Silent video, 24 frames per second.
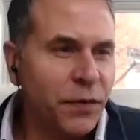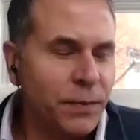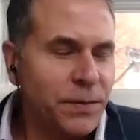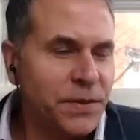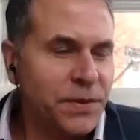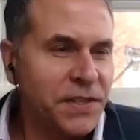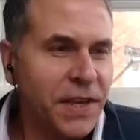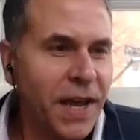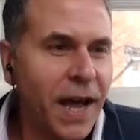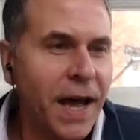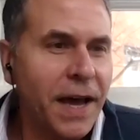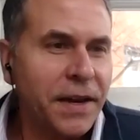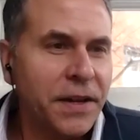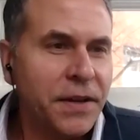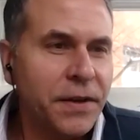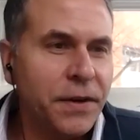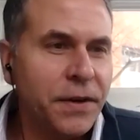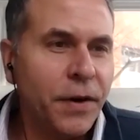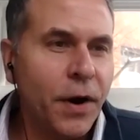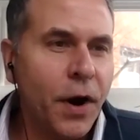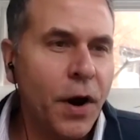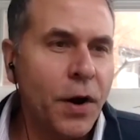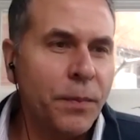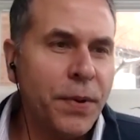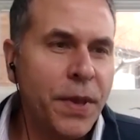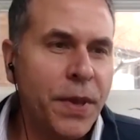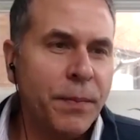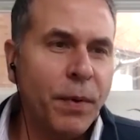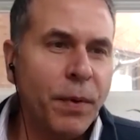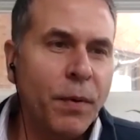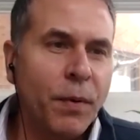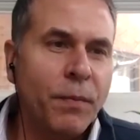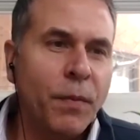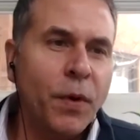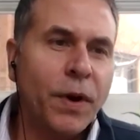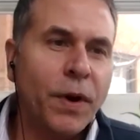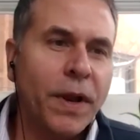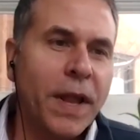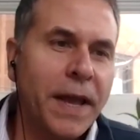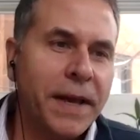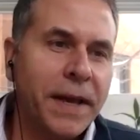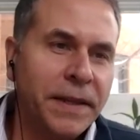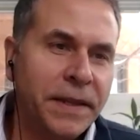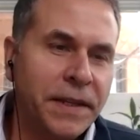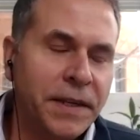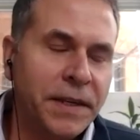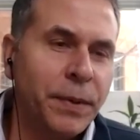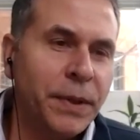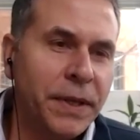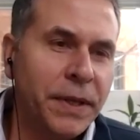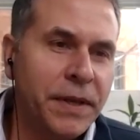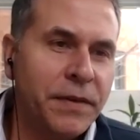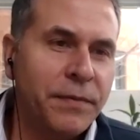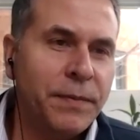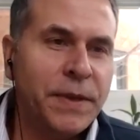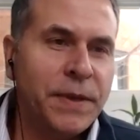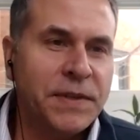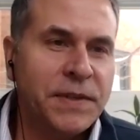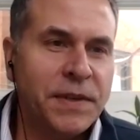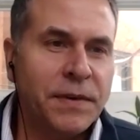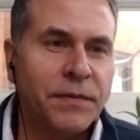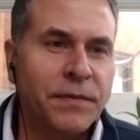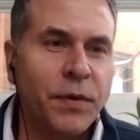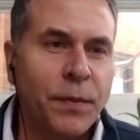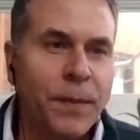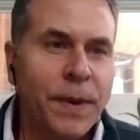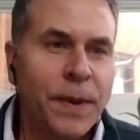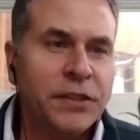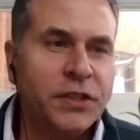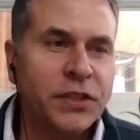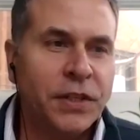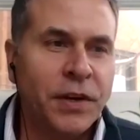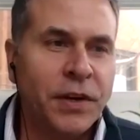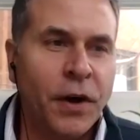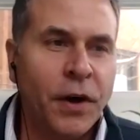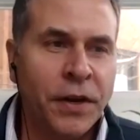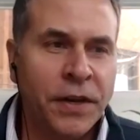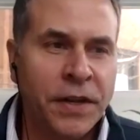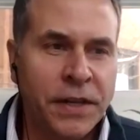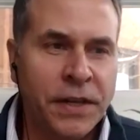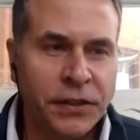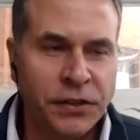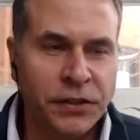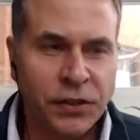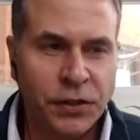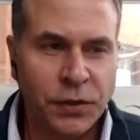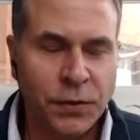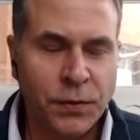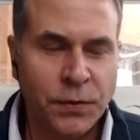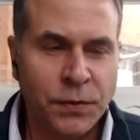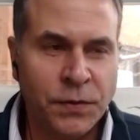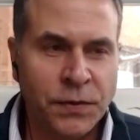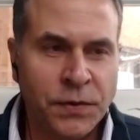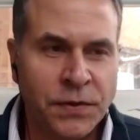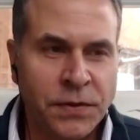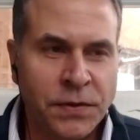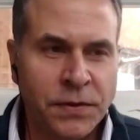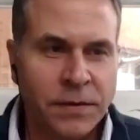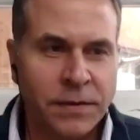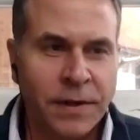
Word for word: from Scott here. Are people more likely to believe misinformation on issues,